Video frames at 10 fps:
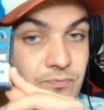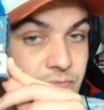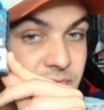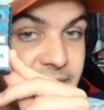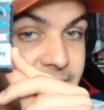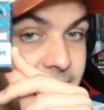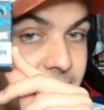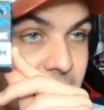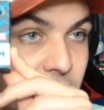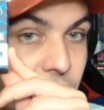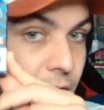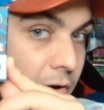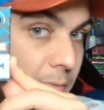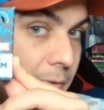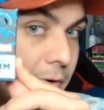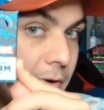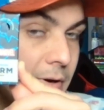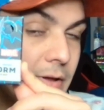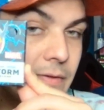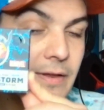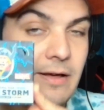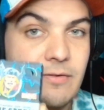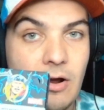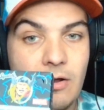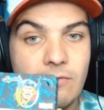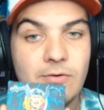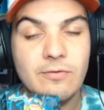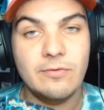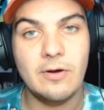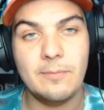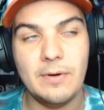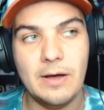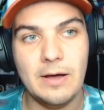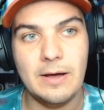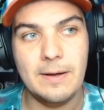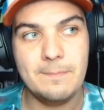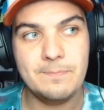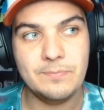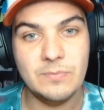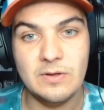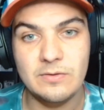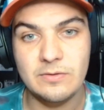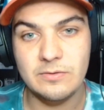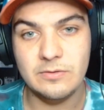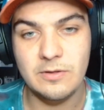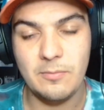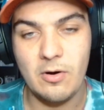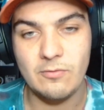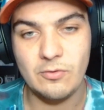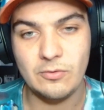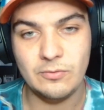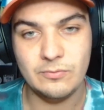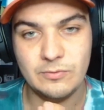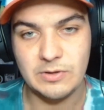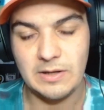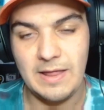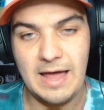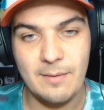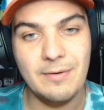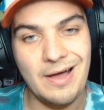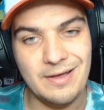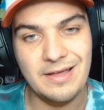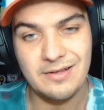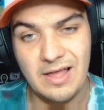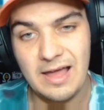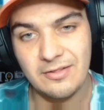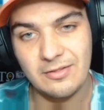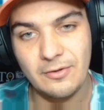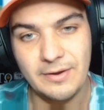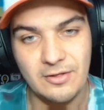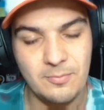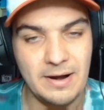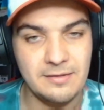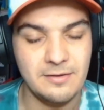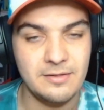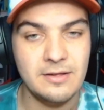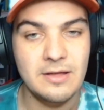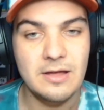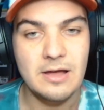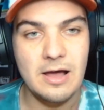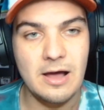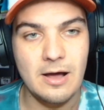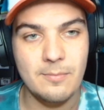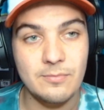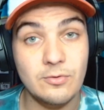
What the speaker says: this is the third bar that I've gone over from the Marvel collab, excluding Spidey sets. And